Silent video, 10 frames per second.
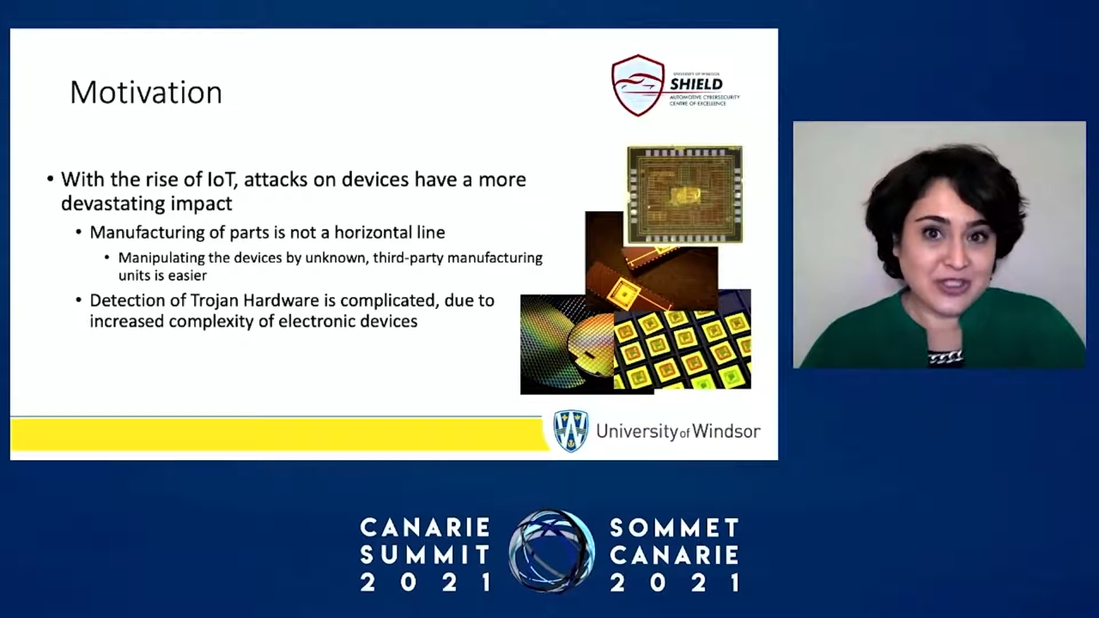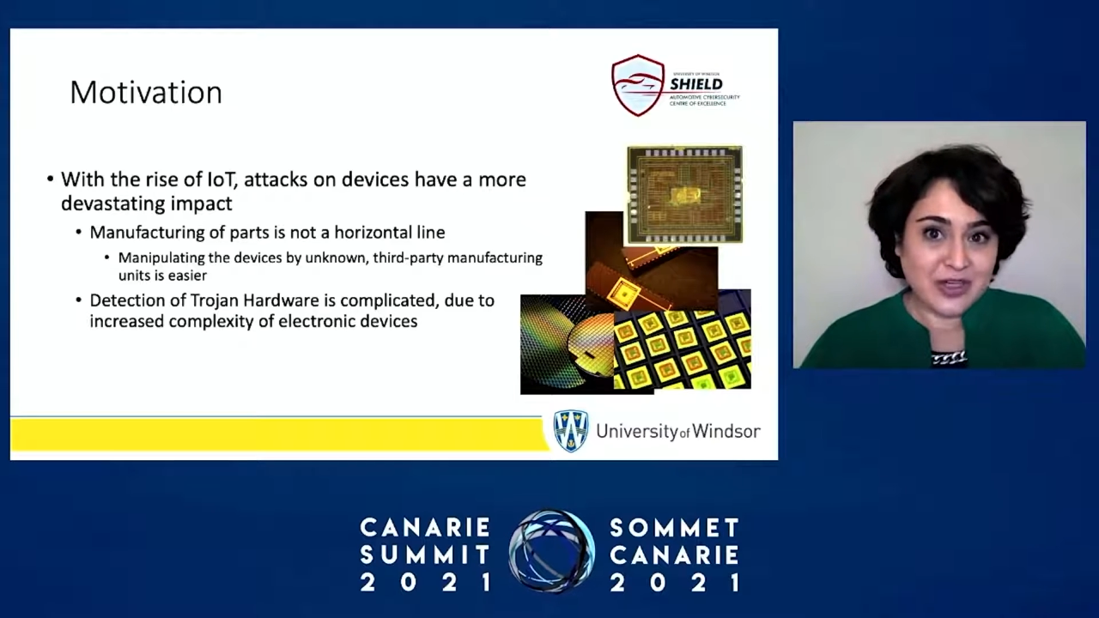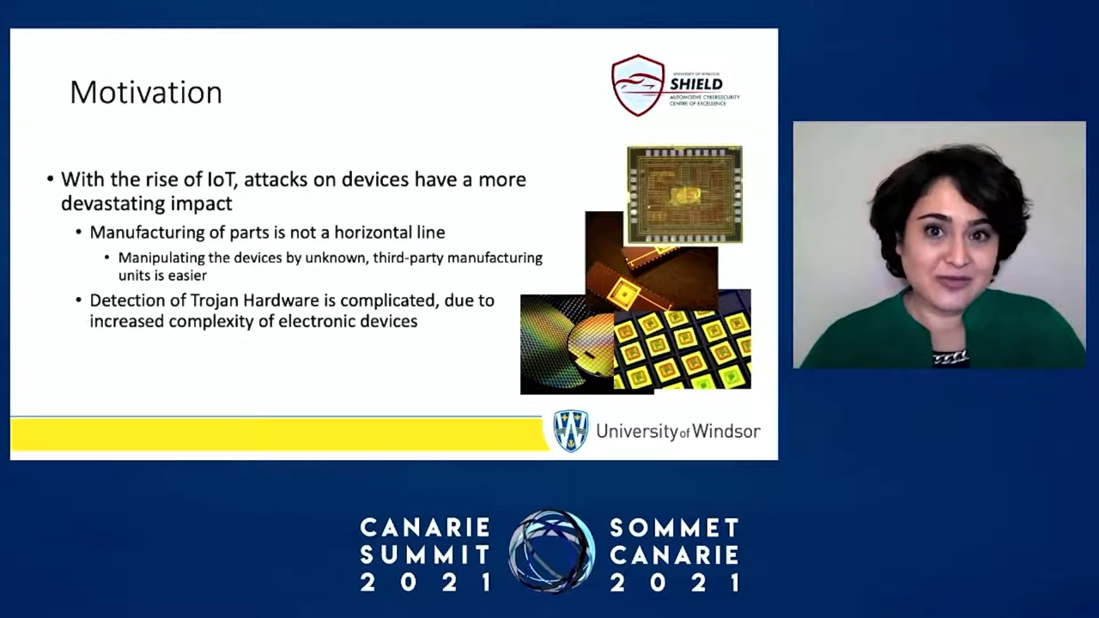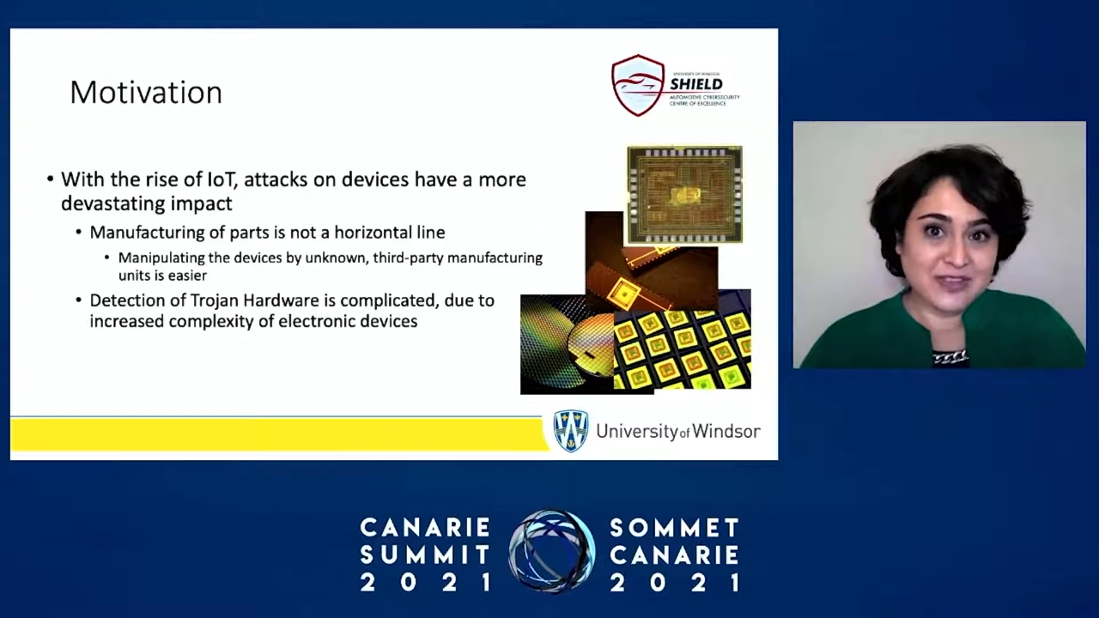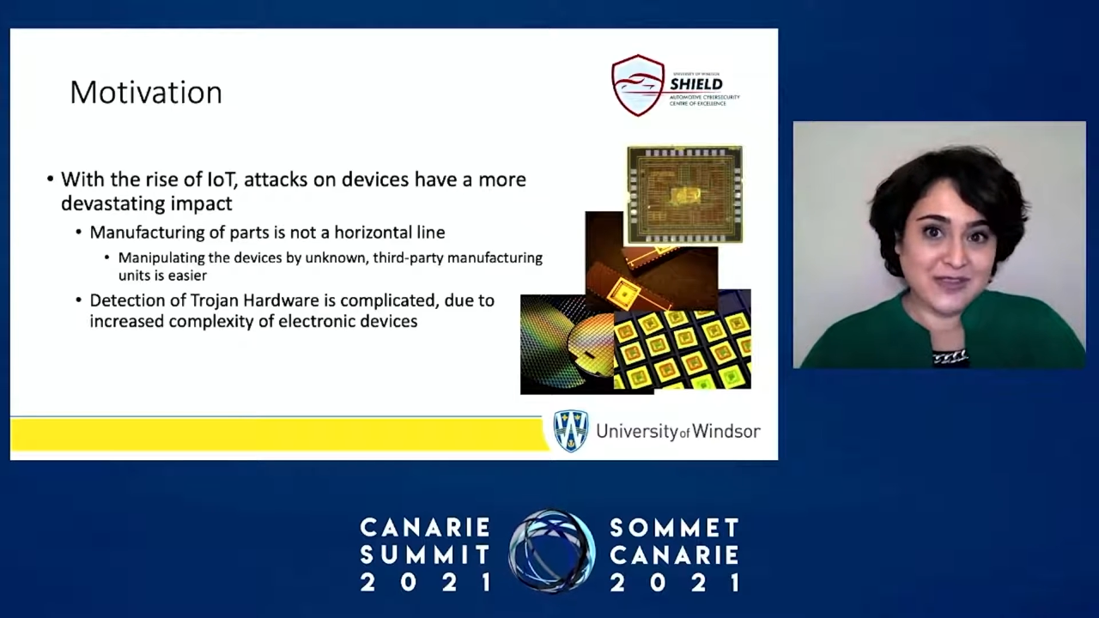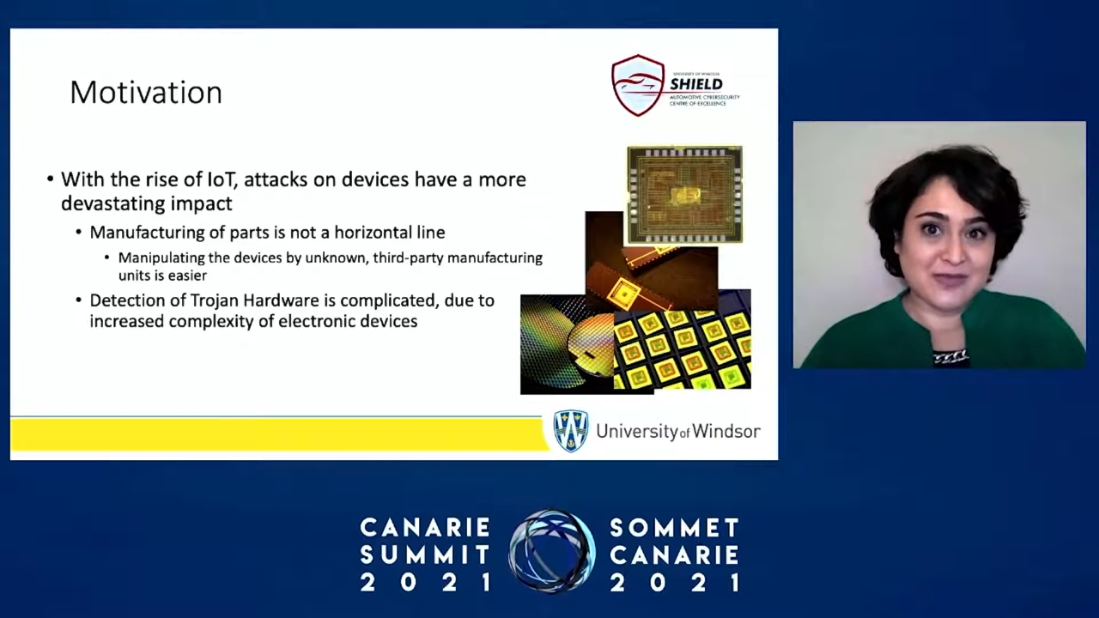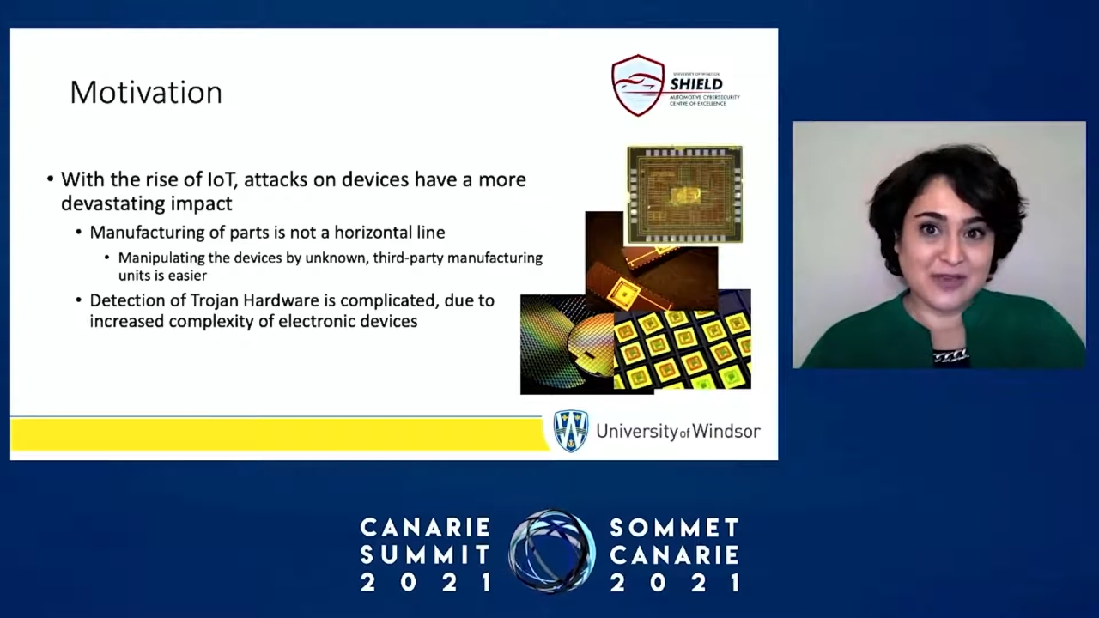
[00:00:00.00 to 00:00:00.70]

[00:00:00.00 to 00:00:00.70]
of these